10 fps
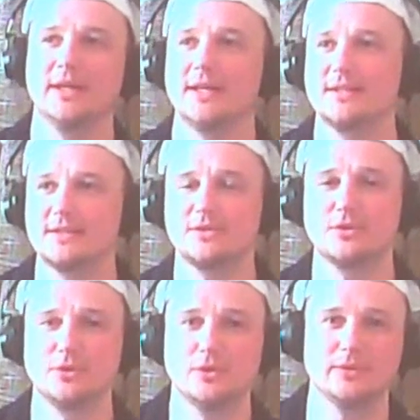and this
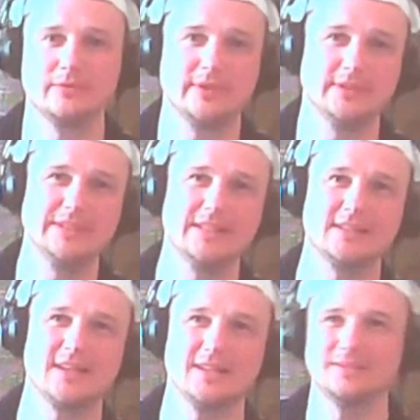new rule we needed
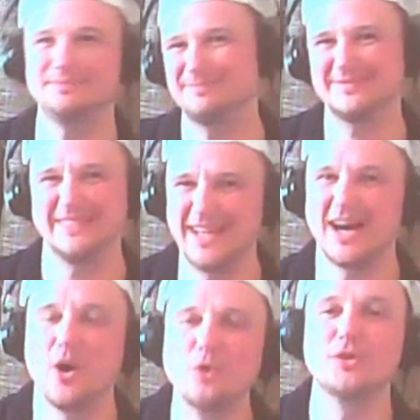a, a
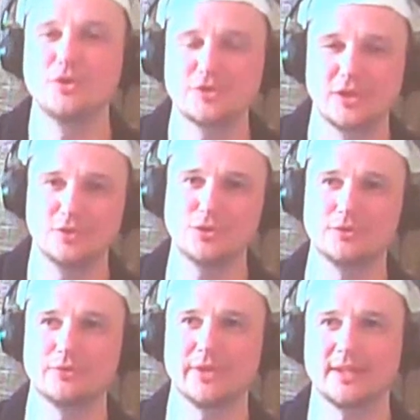whole new solution
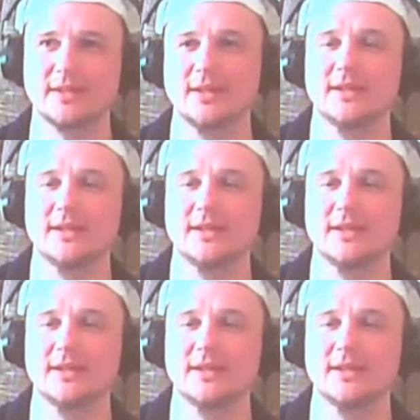for that